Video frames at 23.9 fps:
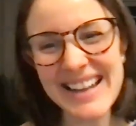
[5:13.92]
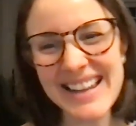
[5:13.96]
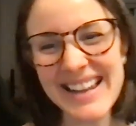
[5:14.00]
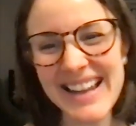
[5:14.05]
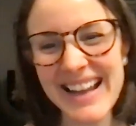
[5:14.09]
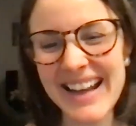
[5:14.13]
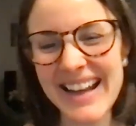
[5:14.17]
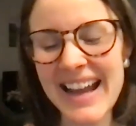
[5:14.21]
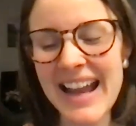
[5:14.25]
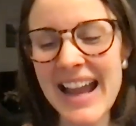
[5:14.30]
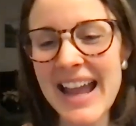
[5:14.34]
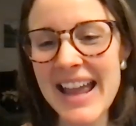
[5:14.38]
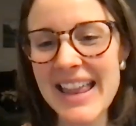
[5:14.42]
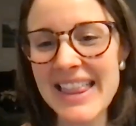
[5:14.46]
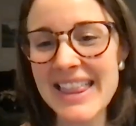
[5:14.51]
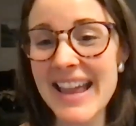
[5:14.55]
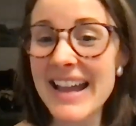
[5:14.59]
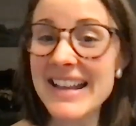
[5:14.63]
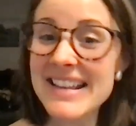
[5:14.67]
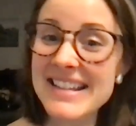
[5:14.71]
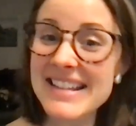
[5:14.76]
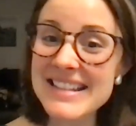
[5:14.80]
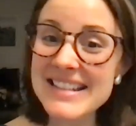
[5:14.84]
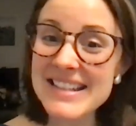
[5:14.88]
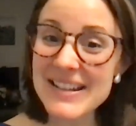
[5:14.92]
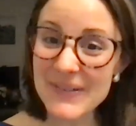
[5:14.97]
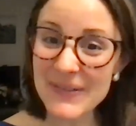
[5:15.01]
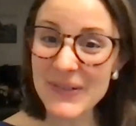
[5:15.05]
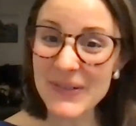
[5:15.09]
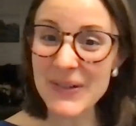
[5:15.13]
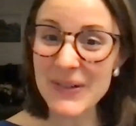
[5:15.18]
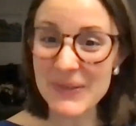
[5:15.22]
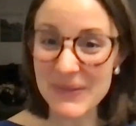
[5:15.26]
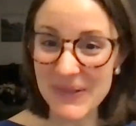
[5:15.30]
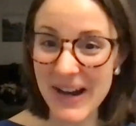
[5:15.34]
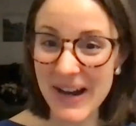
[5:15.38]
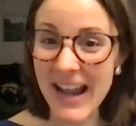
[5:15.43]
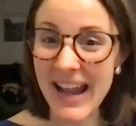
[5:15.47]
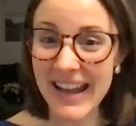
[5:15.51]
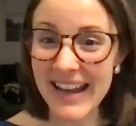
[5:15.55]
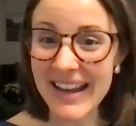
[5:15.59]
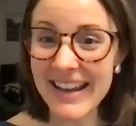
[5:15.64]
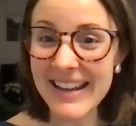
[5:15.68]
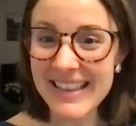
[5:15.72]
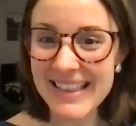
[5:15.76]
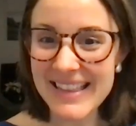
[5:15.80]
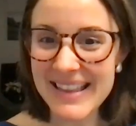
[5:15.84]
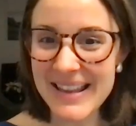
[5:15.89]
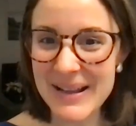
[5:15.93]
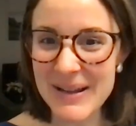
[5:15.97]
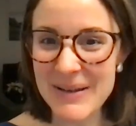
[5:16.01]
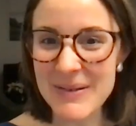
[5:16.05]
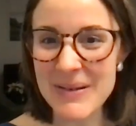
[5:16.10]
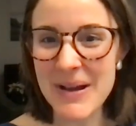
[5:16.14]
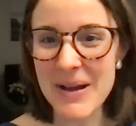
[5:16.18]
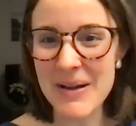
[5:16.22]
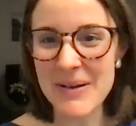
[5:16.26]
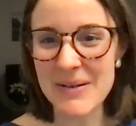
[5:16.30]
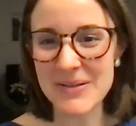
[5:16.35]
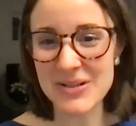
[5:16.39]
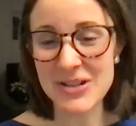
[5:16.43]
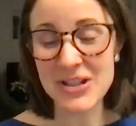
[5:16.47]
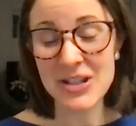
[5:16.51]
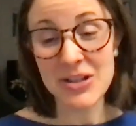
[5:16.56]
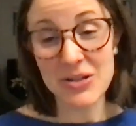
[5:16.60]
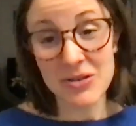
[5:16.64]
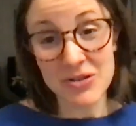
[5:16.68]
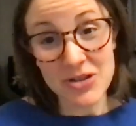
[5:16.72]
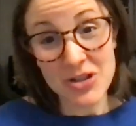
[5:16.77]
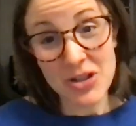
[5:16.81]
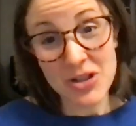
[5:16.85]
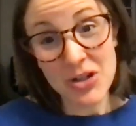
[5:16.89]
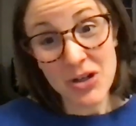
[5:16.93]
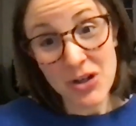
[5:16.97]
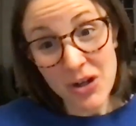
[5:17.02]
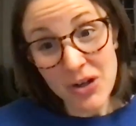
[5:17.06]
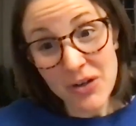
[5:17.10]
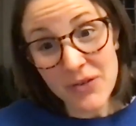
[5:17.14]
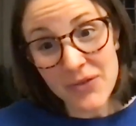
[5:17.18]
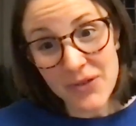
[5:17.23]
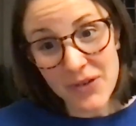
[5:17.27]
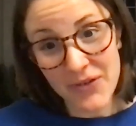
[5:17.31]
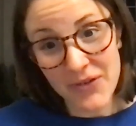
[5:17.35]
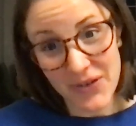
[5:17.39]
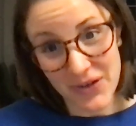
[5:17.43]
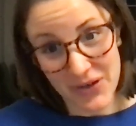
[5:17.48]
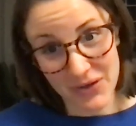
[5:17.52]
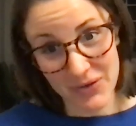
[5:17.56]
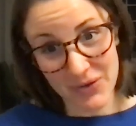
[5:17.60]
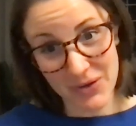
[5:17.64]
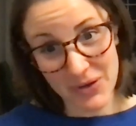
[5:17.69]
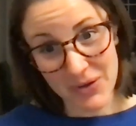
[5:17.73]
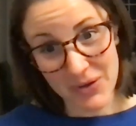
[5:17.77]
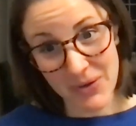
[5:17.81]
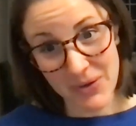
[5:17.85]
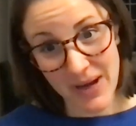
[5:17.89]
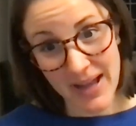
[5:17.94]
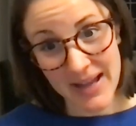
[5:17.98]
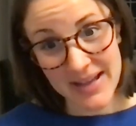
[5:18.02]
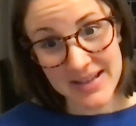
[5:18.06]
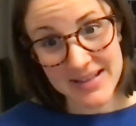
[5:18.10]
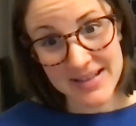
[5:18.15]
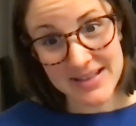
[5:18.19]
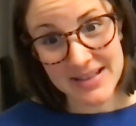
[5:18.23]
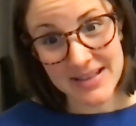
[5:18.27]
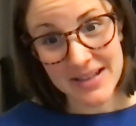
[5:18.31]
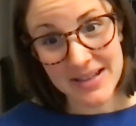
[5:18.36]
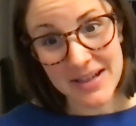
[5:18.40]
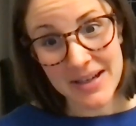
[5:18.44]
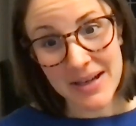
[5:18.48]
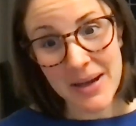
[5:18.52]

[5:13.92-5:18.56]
Like that's a different way that she could fulfill the request,